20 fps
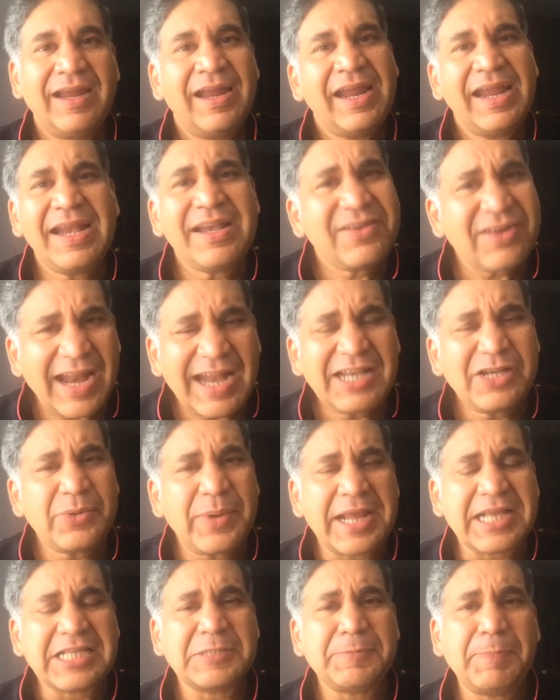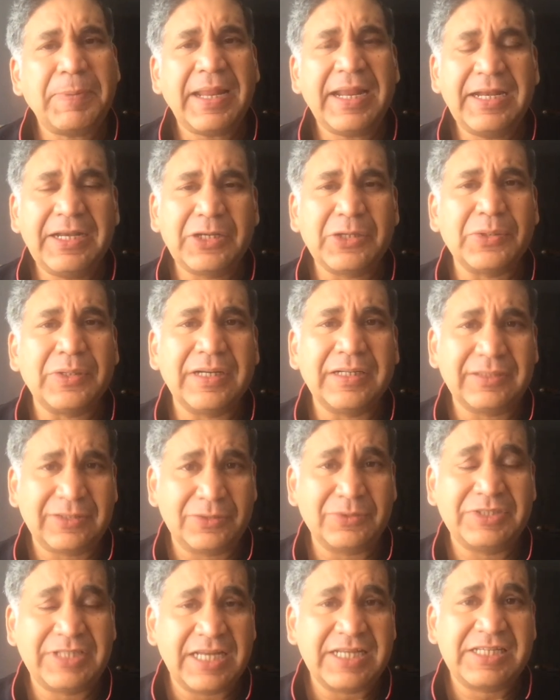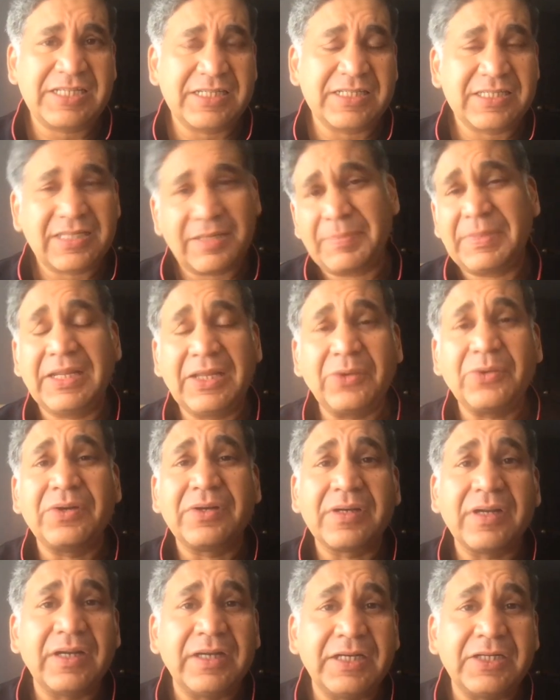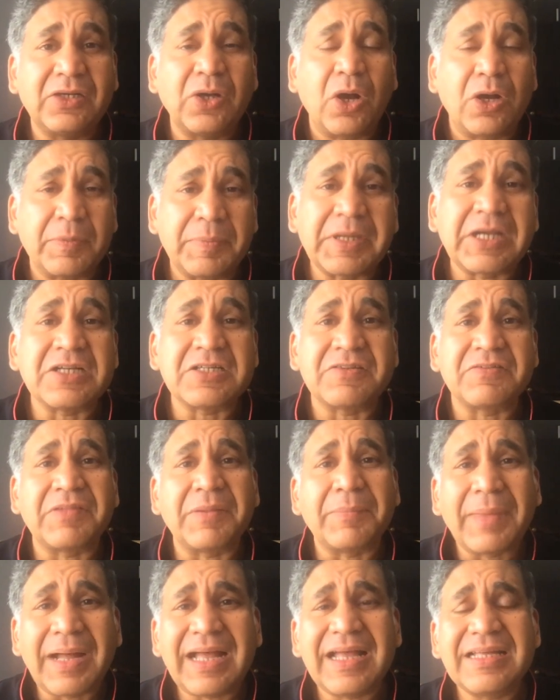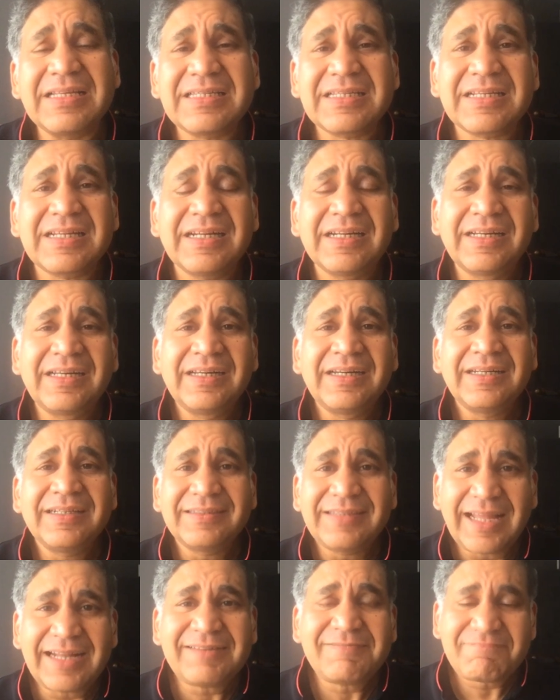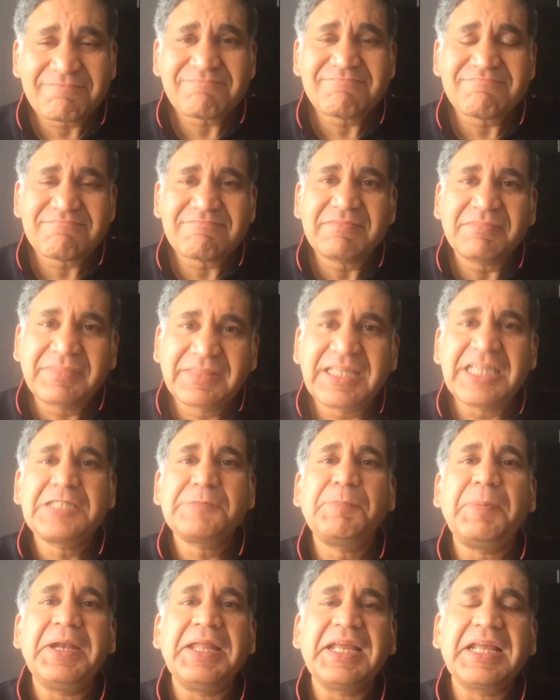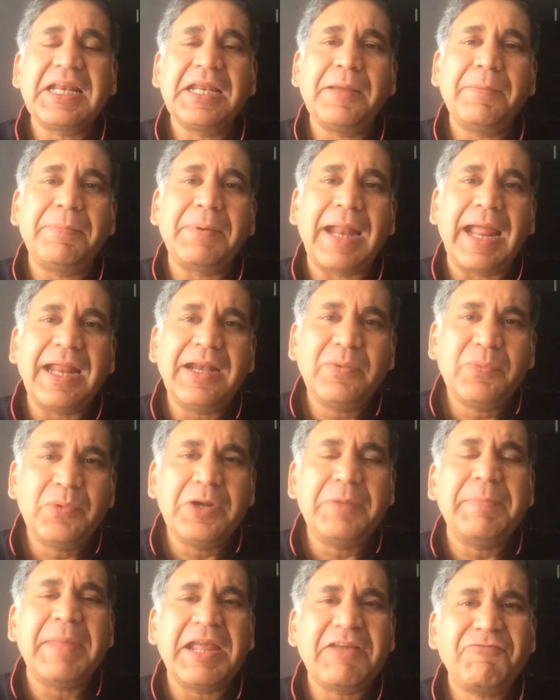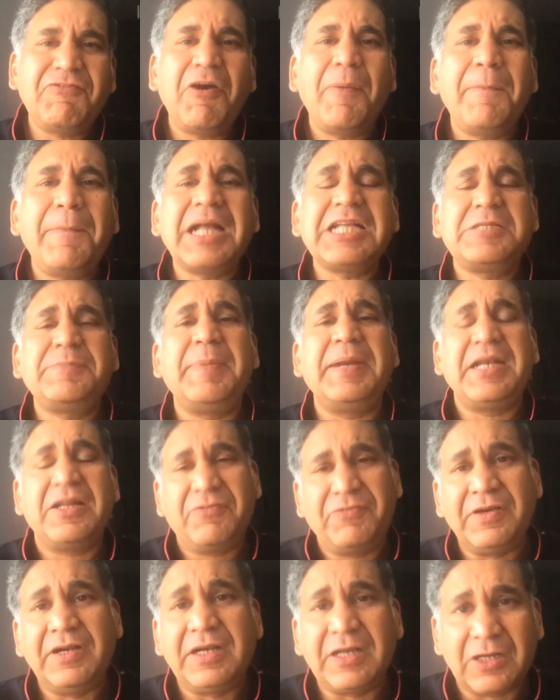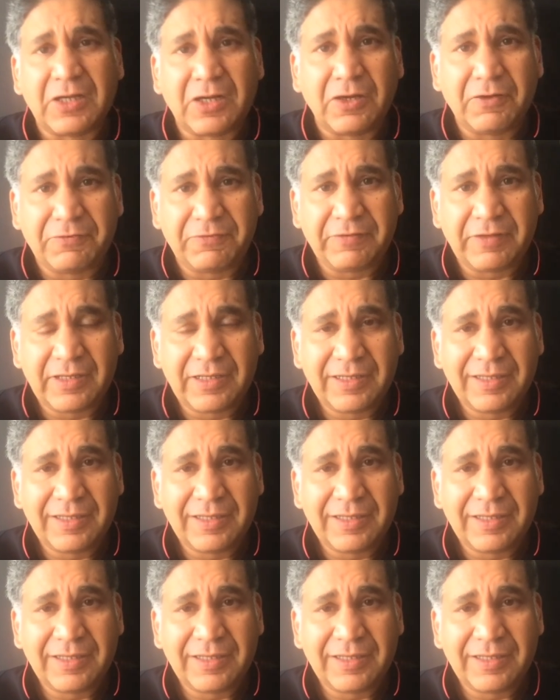He tried to explain to her through gestures, he couldn't really talk because of the mask, that this particular brand would make for much better filter coffee.